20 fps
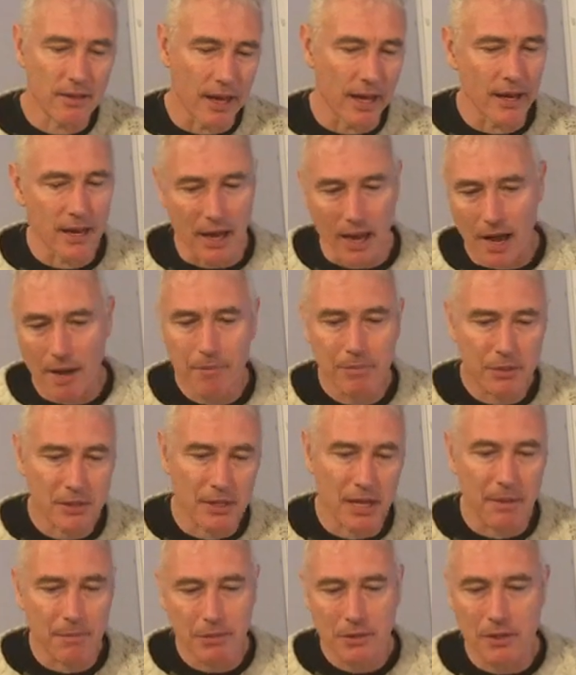Then up
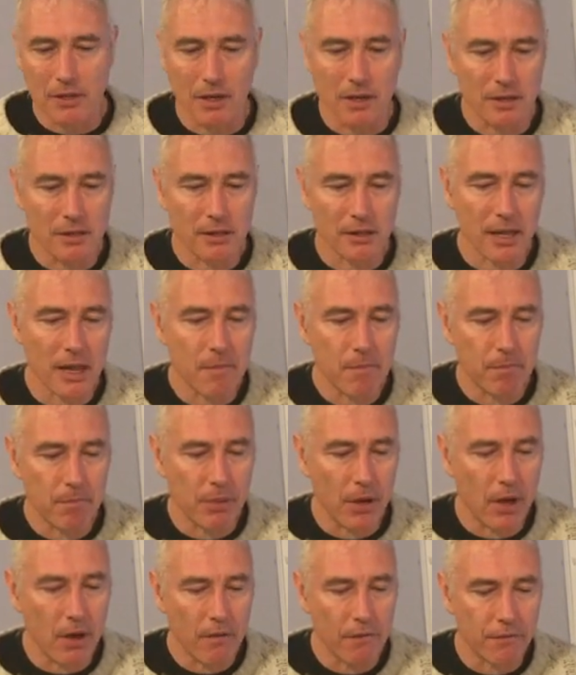steps the
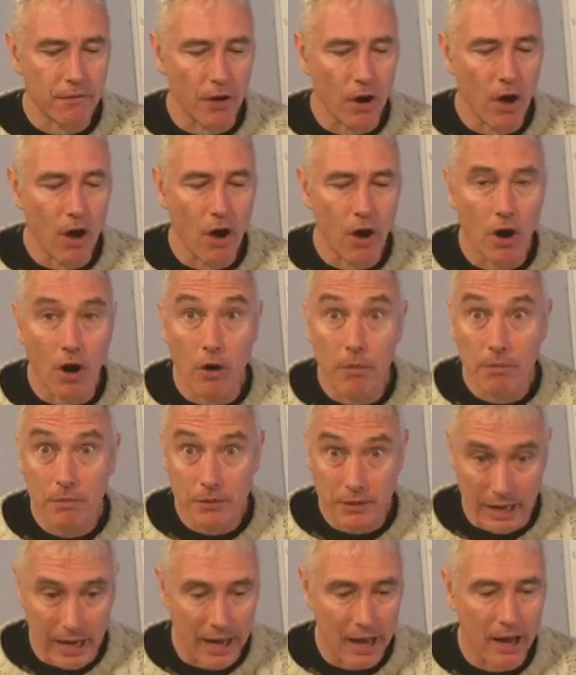skipper from
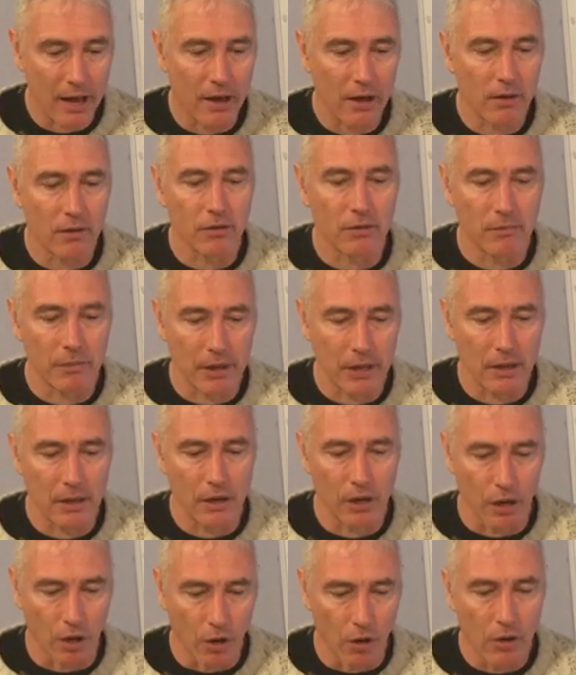down
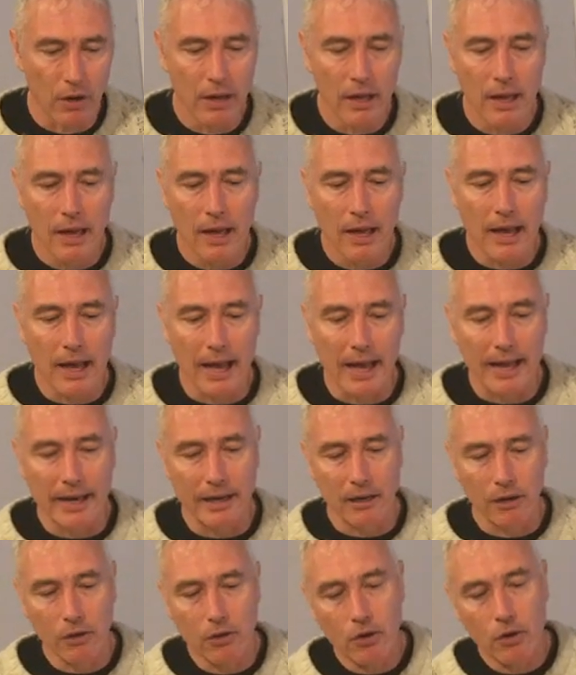below,
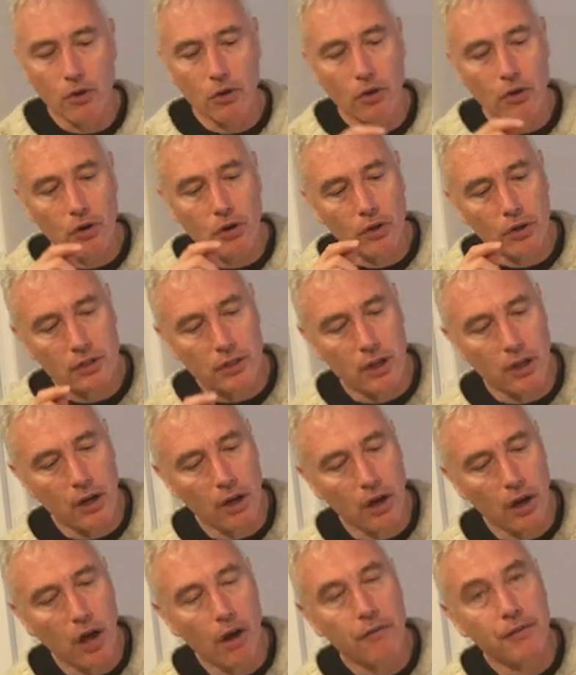and looks
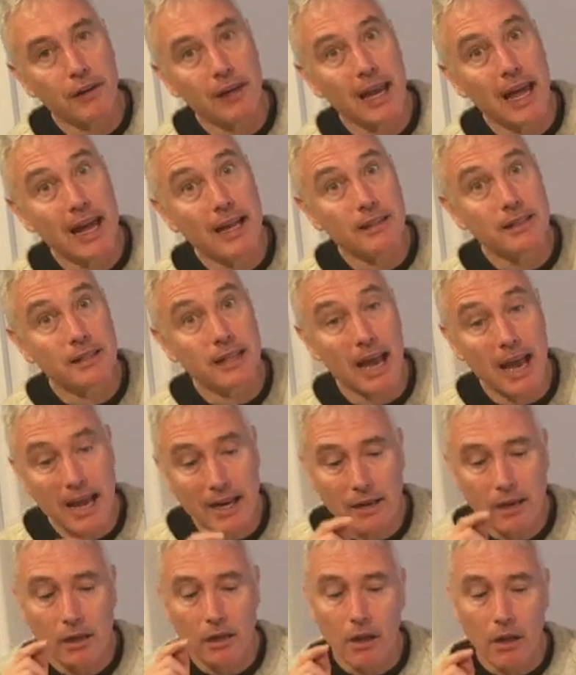aloft, lads,
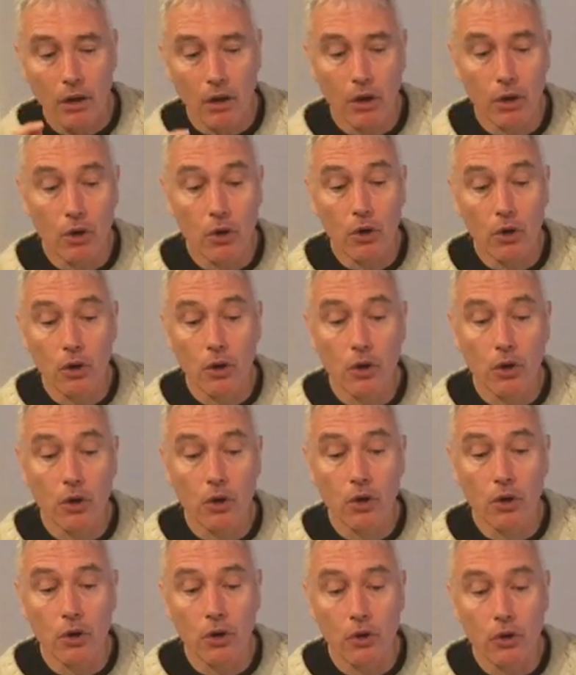and
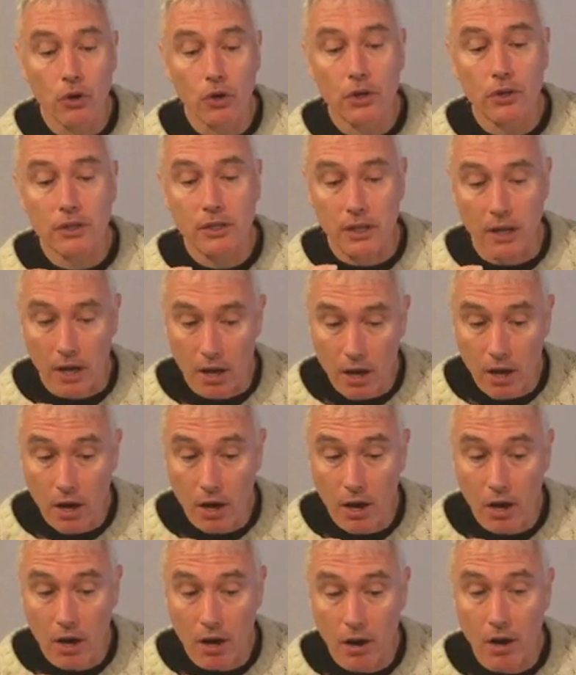looks
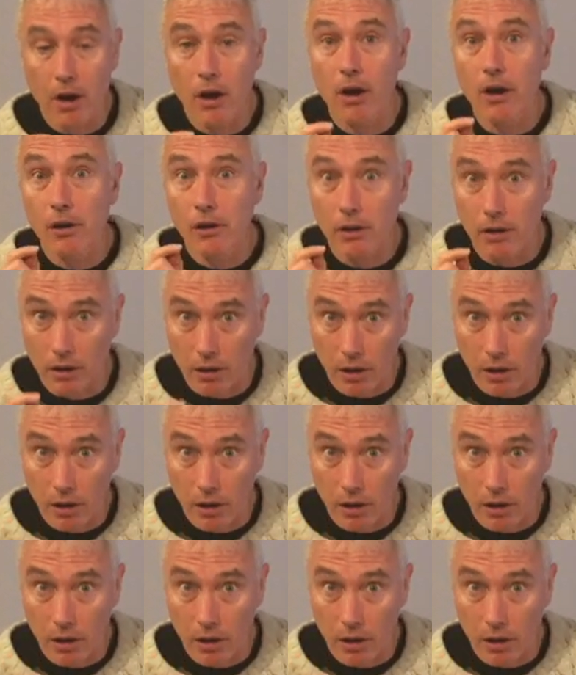alow.